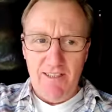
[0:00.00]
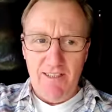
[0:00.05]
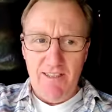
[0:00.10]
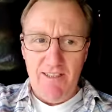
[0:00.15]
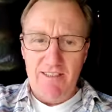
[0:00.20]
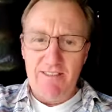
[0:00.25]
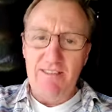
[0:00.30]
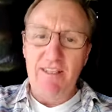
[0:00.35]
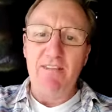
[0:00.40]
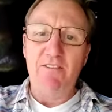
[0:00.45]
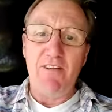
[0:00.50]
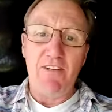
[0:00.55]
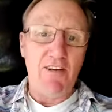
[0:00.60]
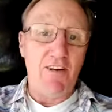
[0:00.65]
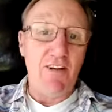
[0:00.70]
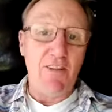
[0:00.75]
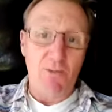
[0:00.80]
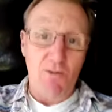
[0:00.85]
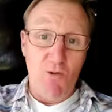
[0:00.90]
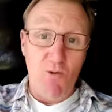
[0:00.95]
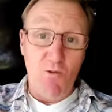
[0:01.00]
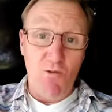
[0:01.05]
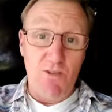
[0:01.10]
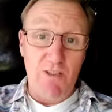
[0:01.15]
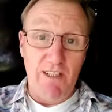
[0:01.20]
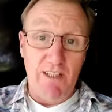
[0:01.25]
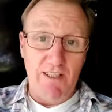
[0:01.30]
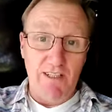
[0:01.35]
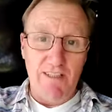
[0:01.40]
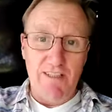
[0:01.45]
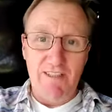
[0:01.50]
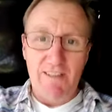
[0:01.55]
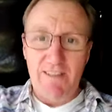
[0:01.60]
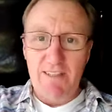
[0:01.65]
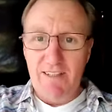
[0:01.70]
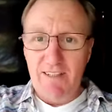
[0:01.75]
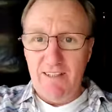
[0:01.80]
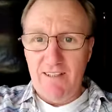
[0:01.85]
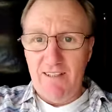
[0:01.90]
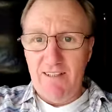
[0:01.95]
as David Icke calls it,
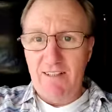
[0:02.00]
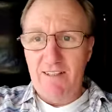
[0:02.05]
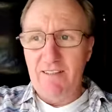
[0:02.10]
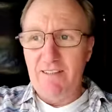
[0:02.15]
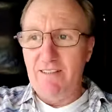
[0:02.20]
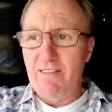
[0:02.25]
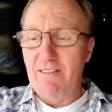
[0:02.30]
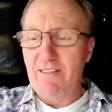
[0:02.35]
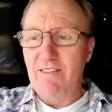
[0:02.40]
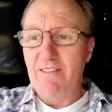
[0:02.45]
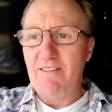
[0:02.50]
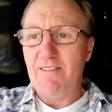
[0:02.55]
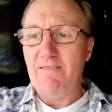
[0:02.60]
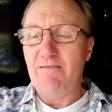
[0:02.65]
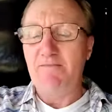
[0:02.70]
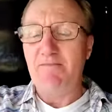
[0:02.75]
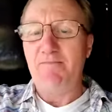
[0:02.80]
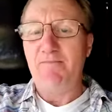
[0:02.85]
and